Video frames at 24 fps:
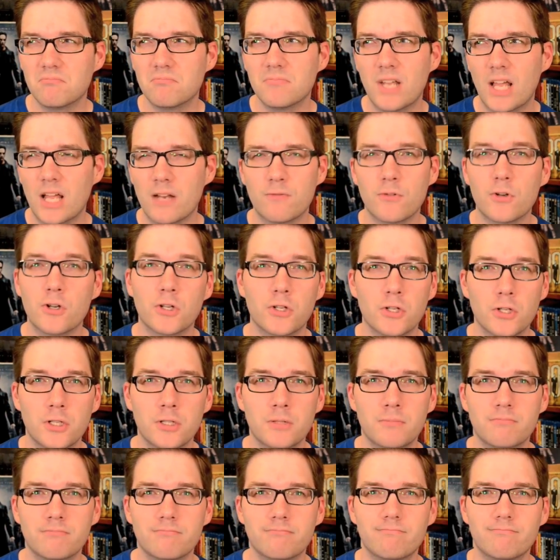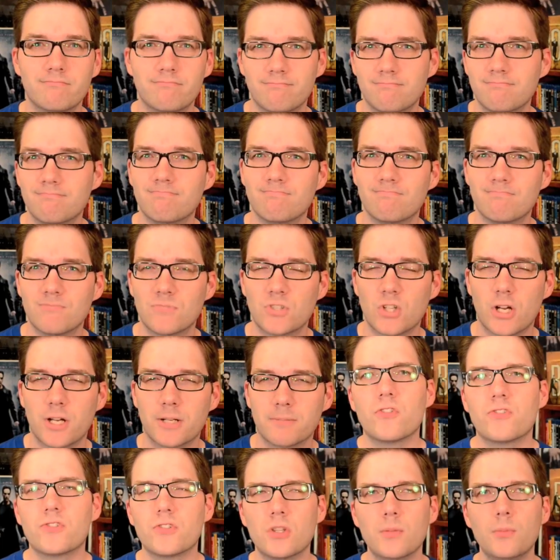Not very good. Sorry.
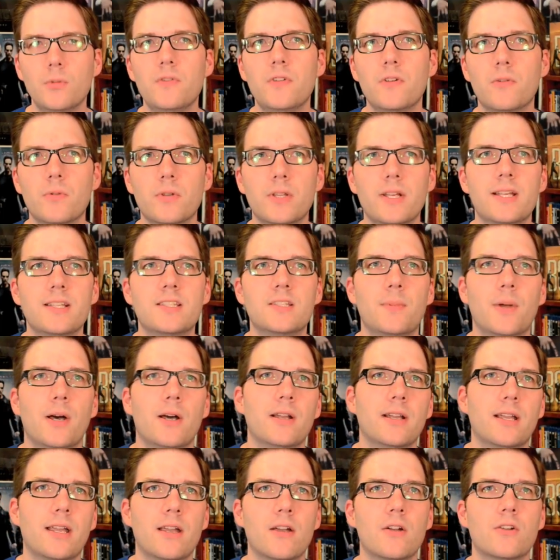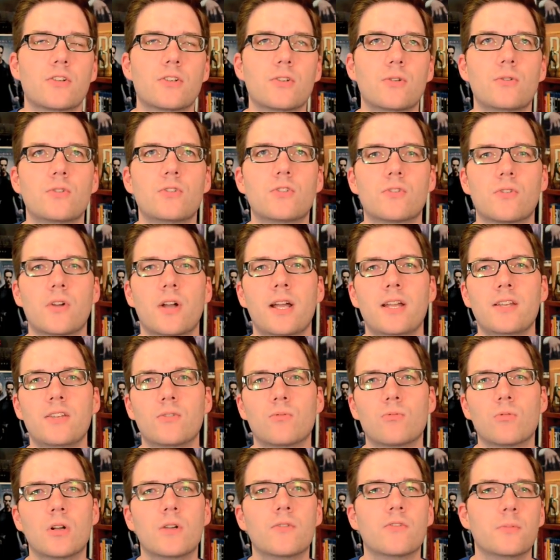So the movie really is about a character who's trying to
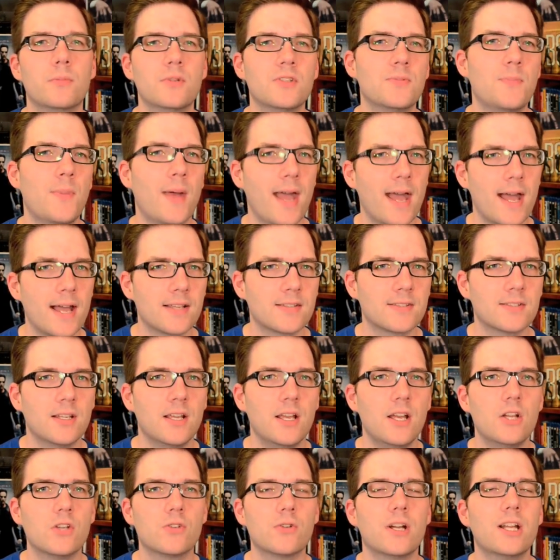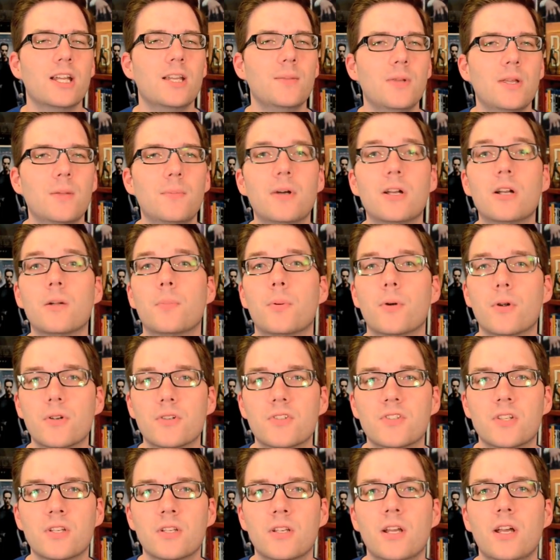run from his past, trying to be a better
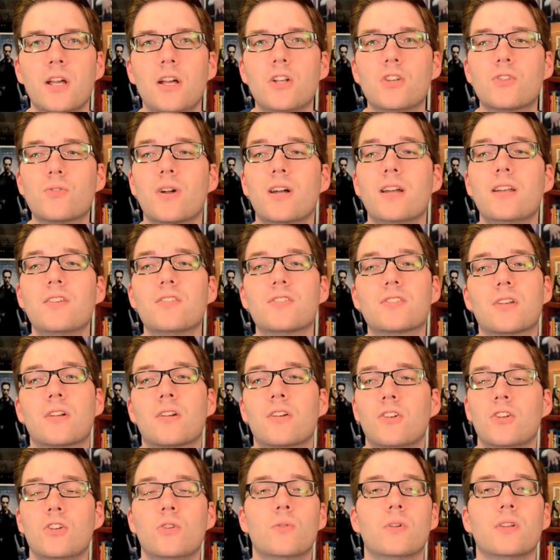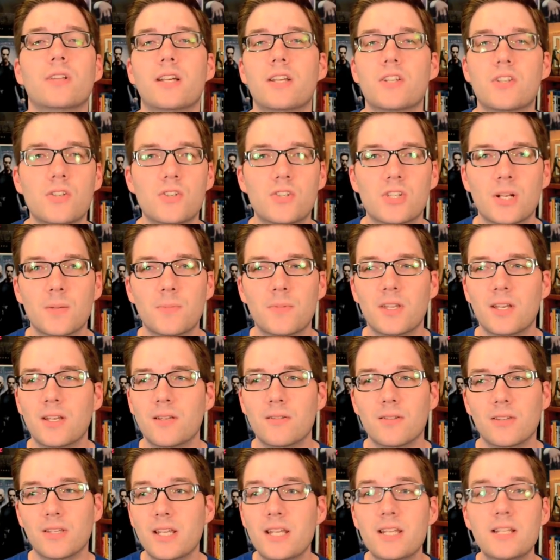person, trying to start a new relationship
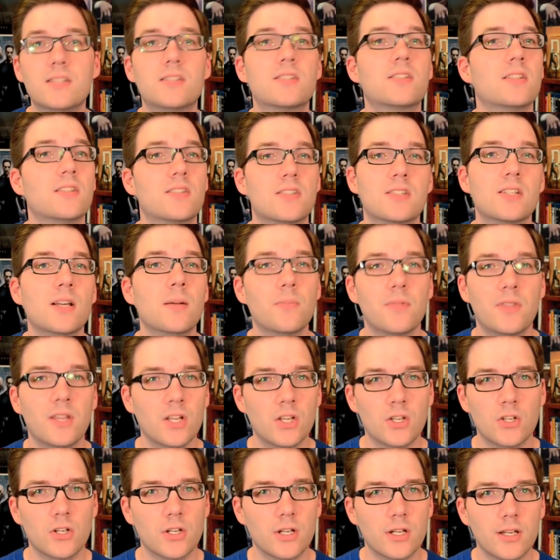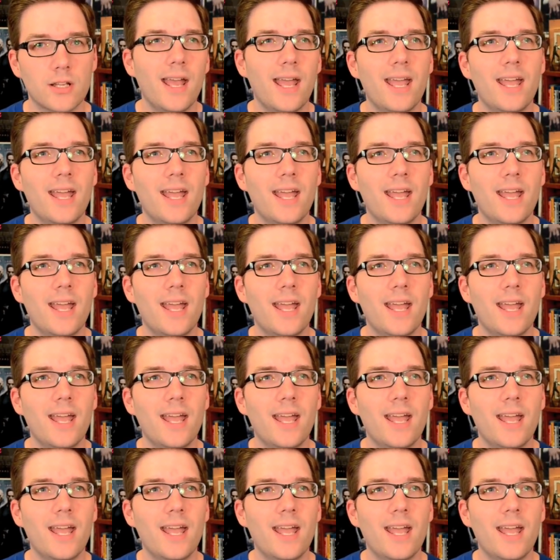that leads to something good.